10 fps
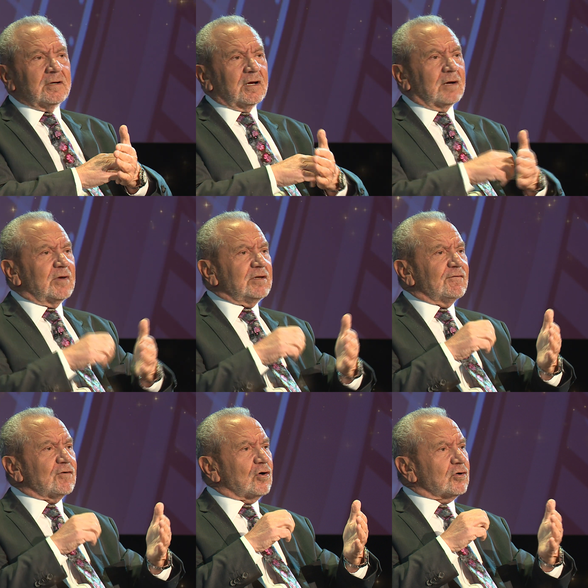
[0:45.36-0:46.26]
And when
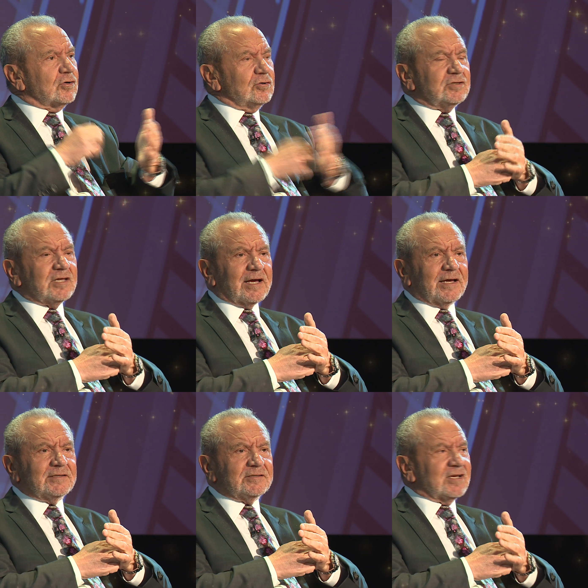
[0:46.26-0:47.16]
you've got good
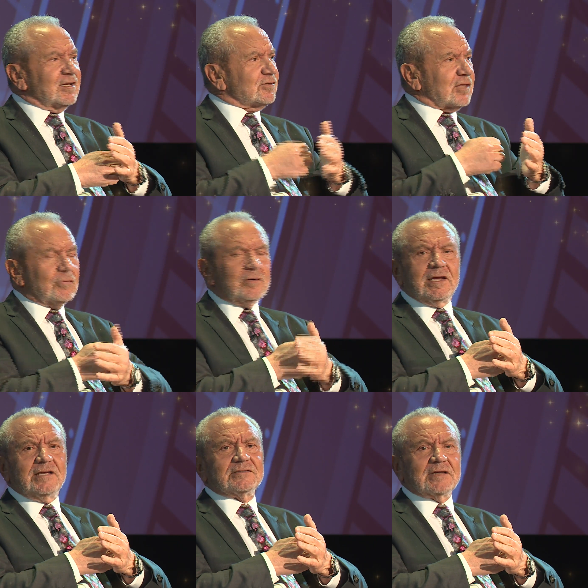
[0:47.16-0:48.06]
days, don't
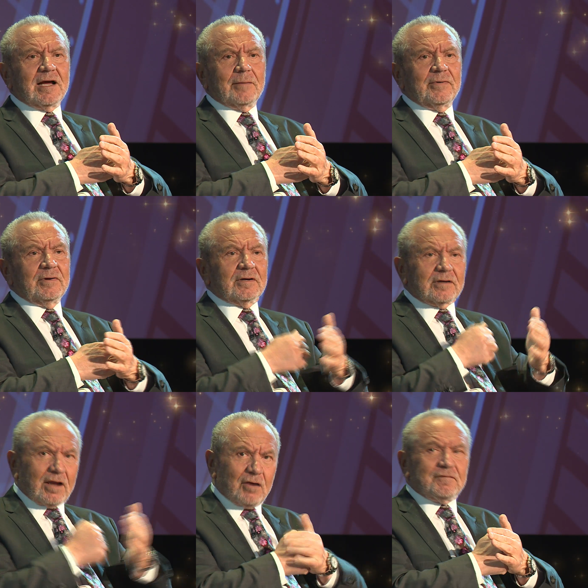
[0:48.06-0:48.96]
ease up.
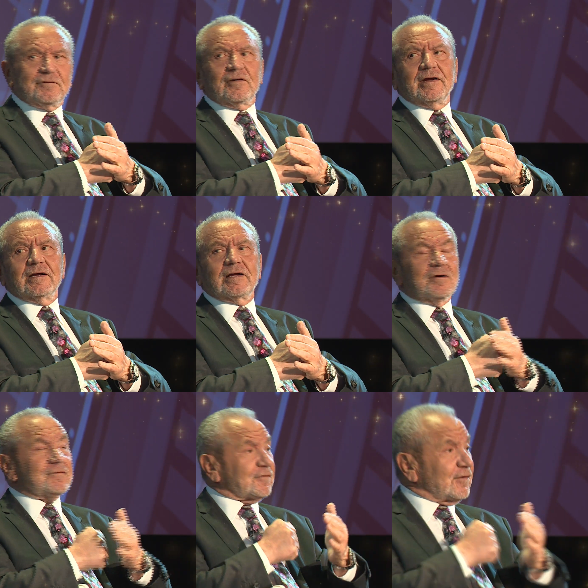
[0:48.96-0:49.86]
Go for it,
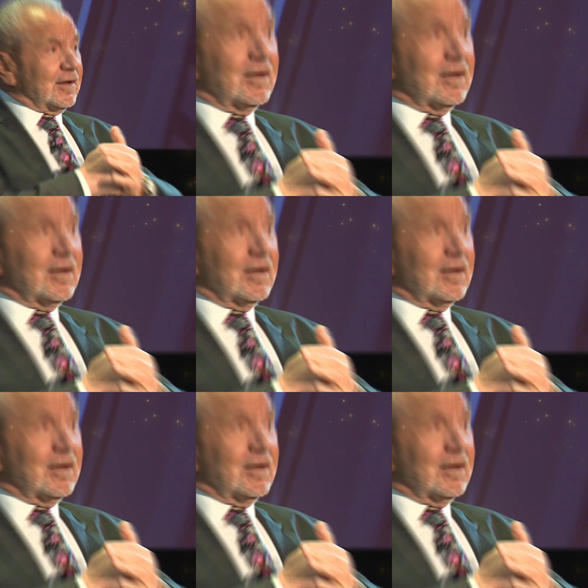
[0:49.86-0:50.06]
go for it.